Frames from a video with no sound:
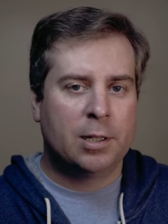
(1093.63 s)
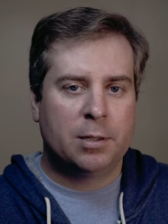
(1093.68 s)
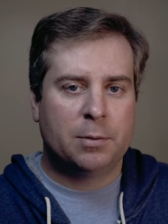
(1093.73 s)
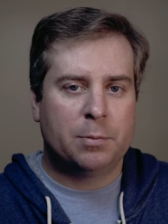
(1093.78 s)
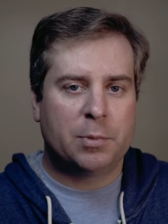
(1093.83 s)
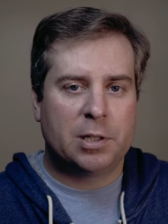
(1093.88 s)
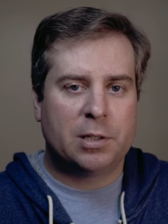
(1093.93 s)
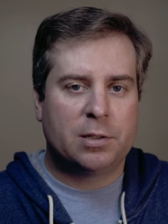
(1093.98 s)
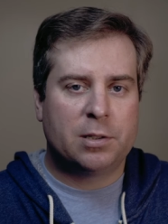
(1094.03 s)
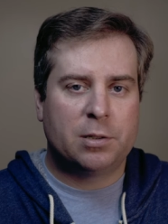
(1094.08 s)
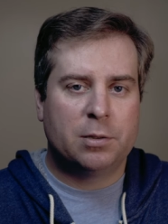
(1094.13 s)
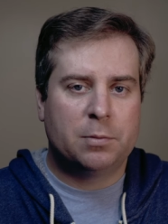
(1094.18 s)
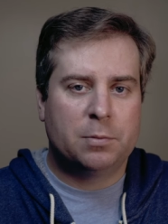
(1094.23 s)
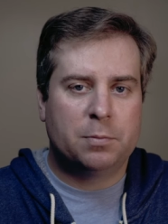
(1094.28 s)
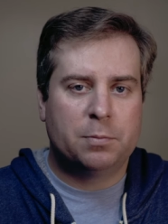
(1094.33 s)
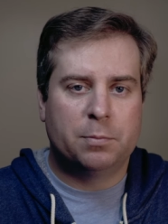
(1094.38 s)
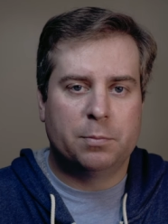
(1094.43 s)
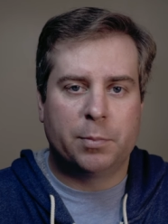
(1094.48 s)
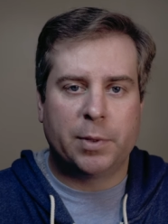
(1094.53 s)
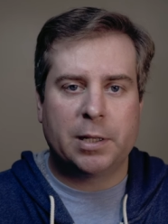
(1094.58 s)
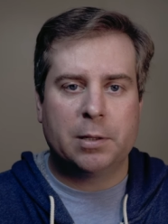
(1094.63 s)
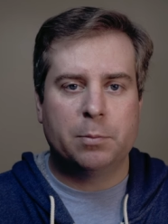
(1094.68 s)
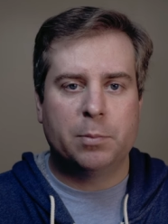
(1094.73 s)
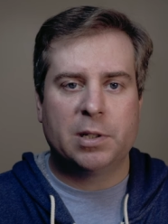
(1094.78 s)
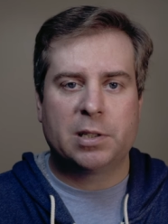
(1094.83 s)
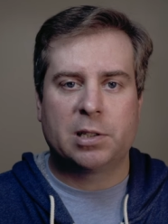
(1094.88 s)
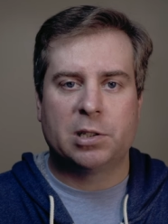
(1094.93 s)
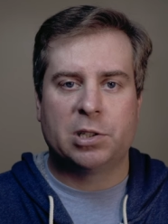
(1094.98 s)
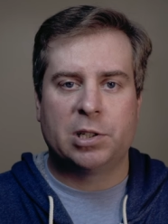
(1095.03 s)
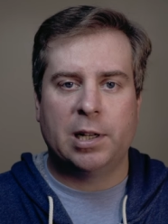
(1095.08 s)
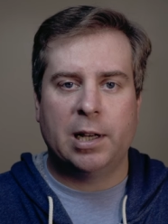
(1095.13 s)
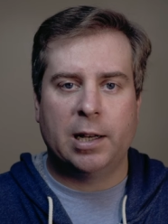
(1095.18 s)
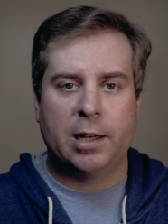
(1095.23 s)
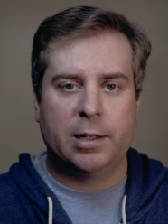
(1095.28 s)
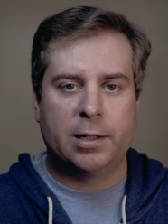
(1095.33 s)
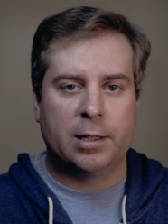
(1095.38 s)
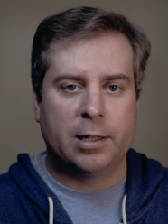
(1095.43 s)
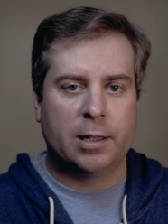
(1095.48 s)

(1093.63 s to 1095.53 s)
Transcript: means you might miss a shot.